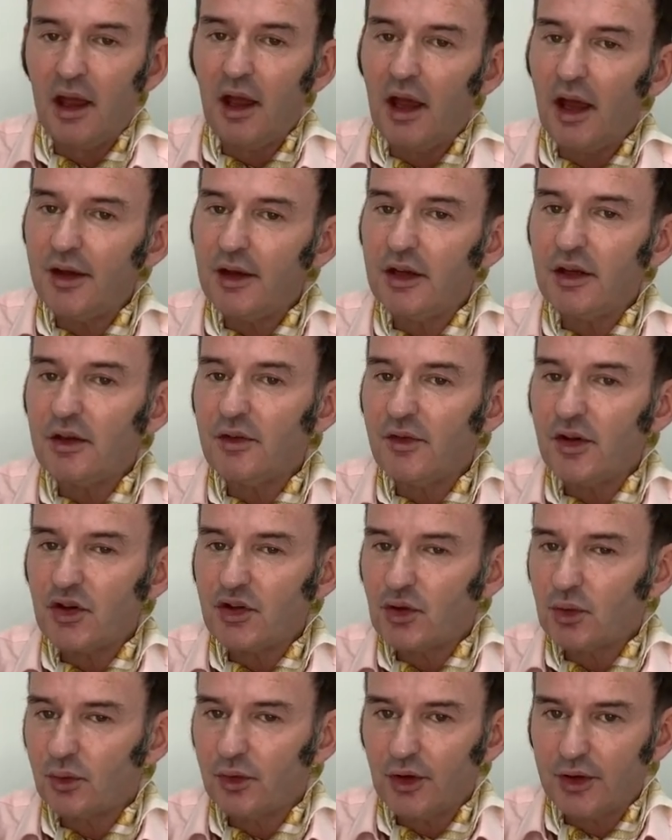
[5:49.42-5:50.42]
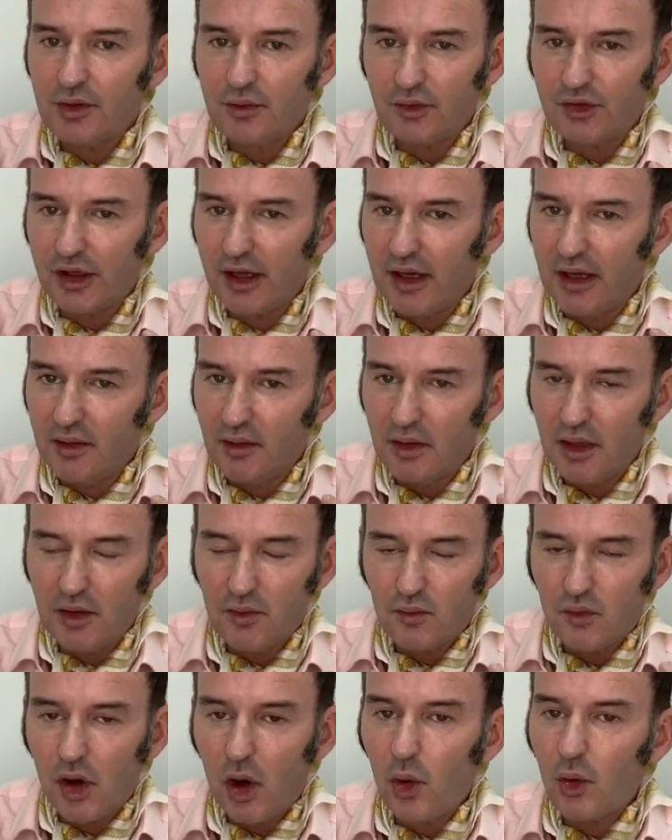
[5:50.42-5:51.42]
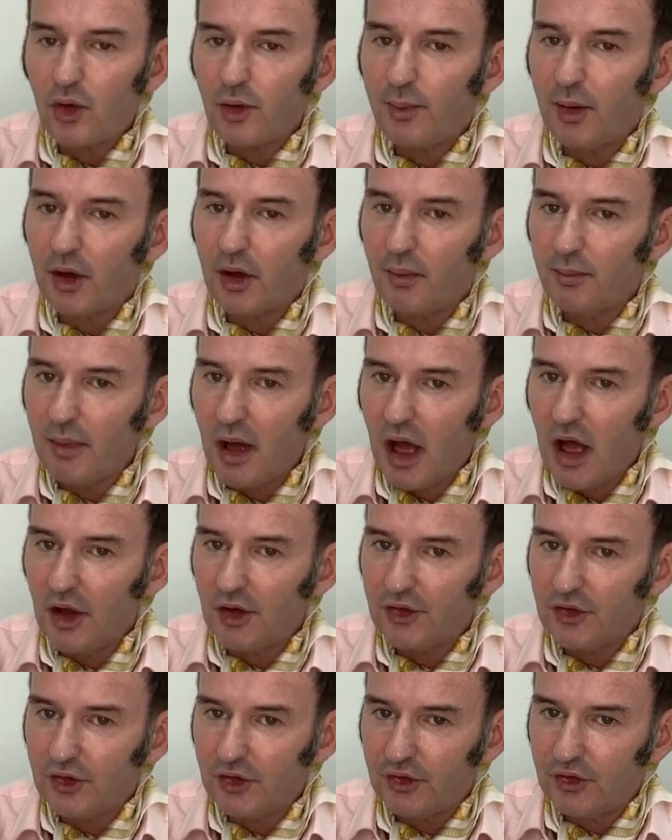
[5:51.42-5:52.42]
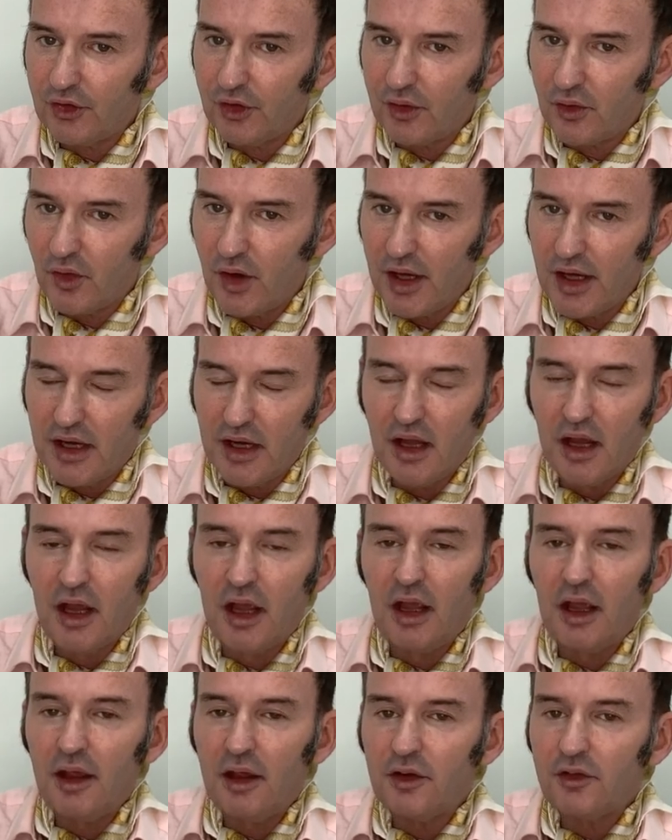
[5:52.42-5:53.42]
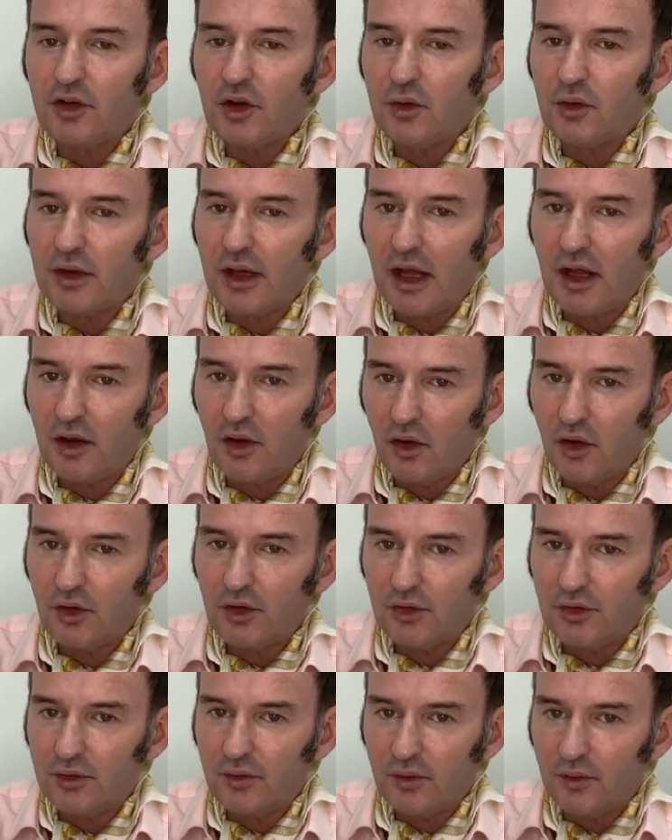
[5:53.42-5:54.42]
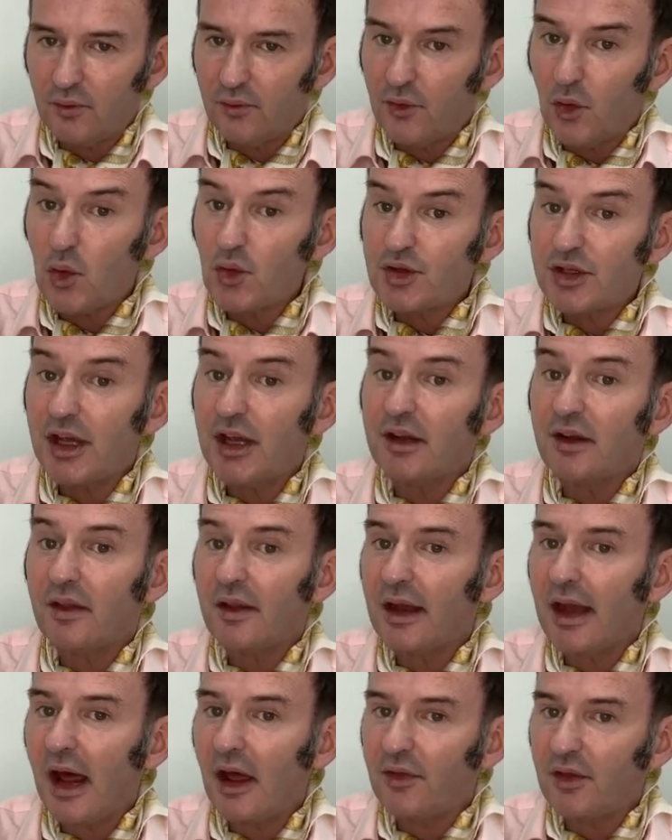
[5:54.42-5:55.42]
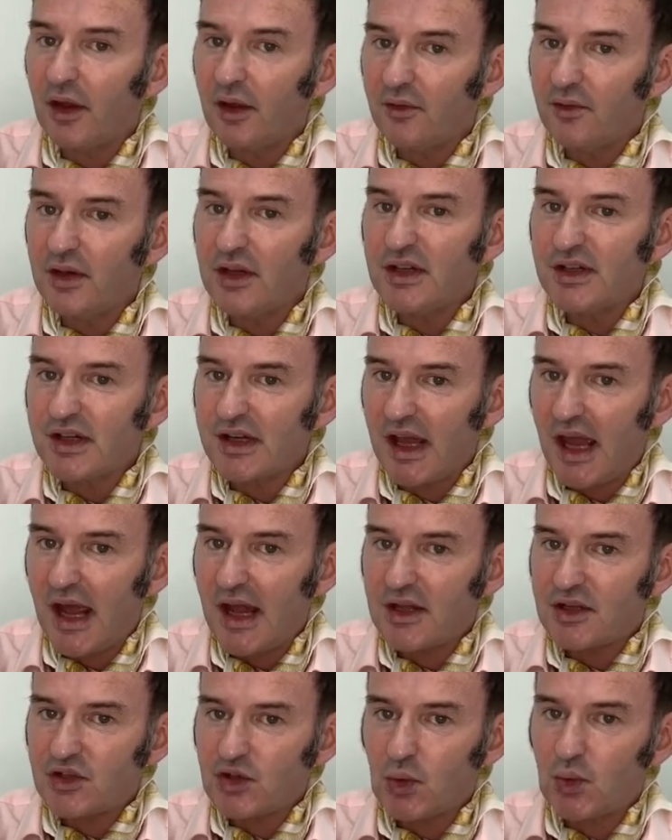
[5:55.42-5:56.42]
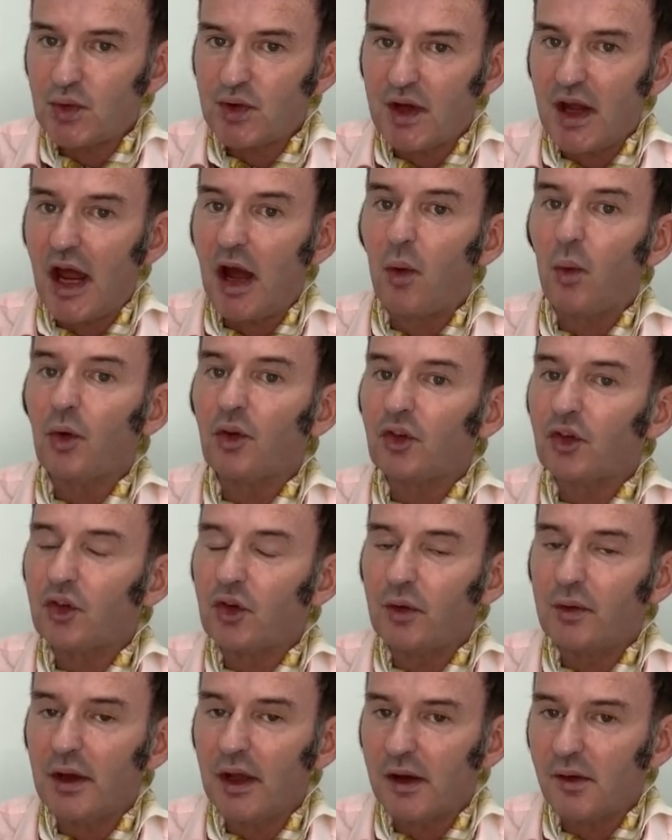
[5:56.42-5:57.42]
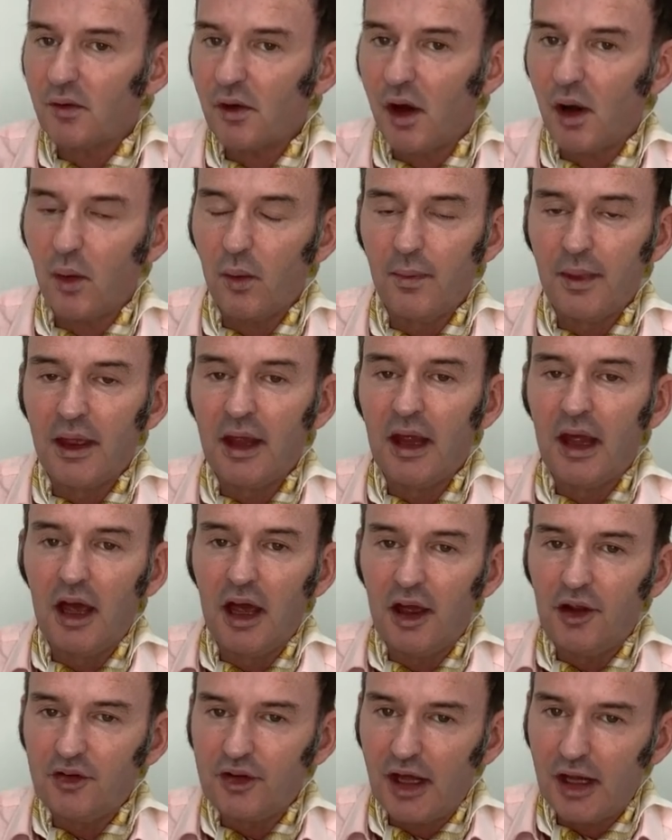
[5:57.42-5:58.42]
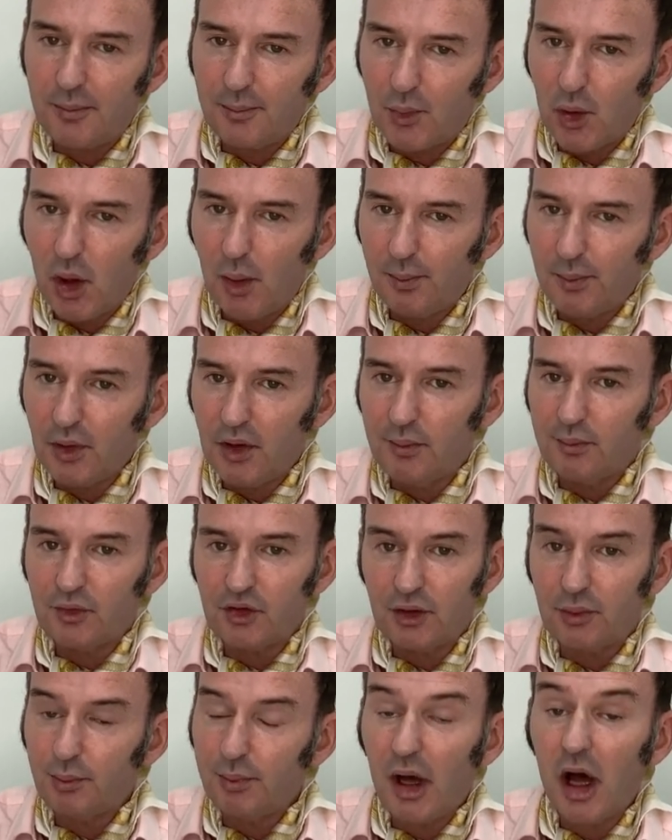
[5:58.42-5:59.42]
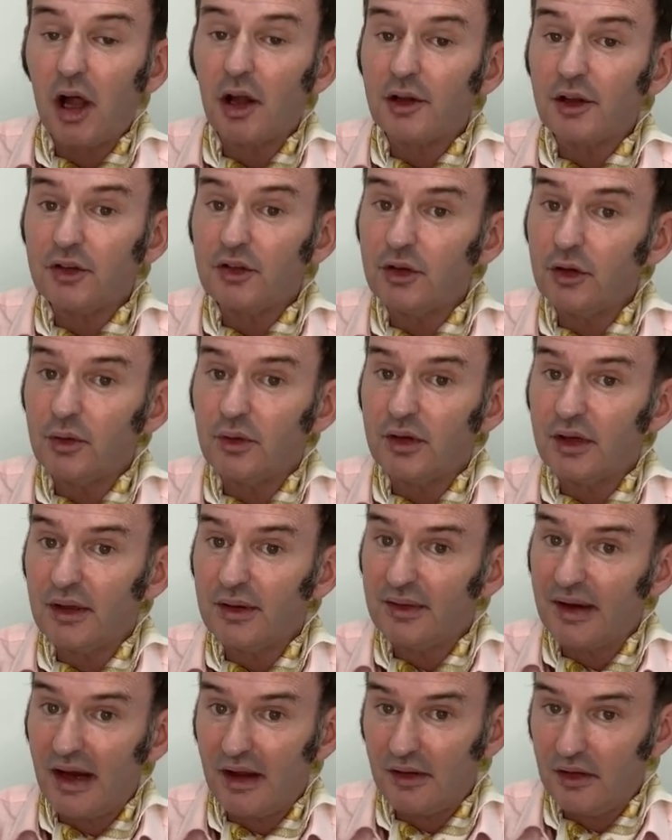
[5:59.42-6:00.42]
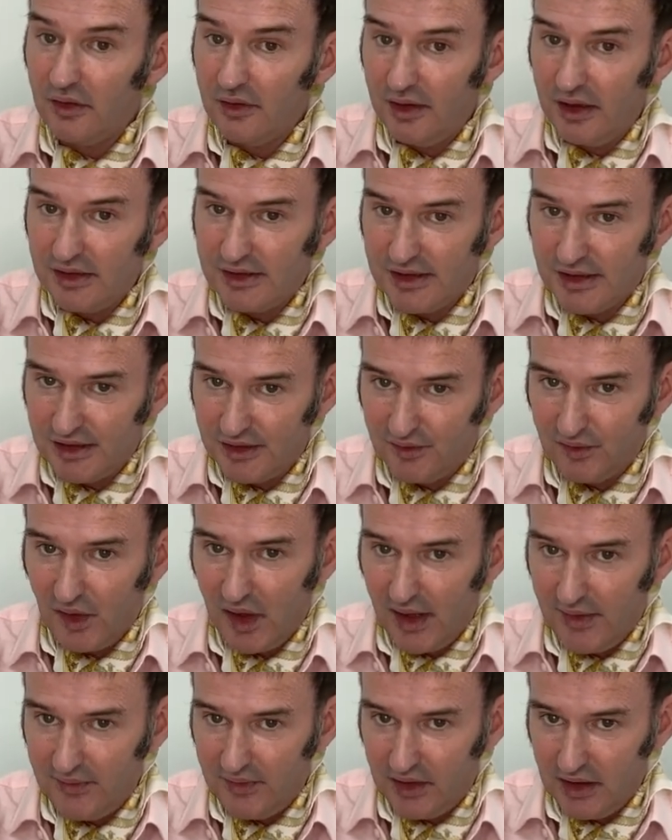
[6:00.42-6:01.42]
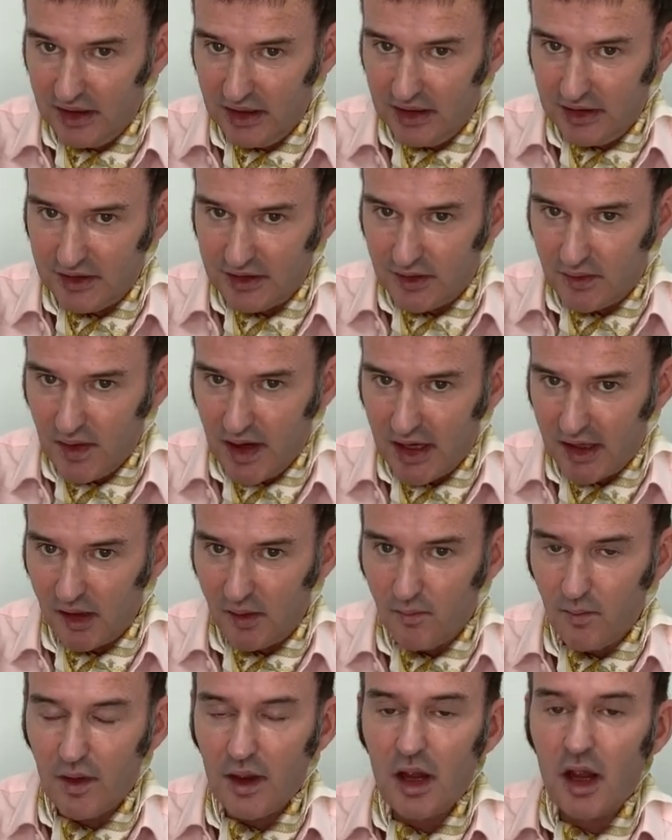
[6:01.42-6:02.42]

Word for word: An individual that, say, enrolled upon a master's degree in 2014 and then had their visa cancelled and now wants to re enrol has had problems, partly due to the fact that there's this five year interregnum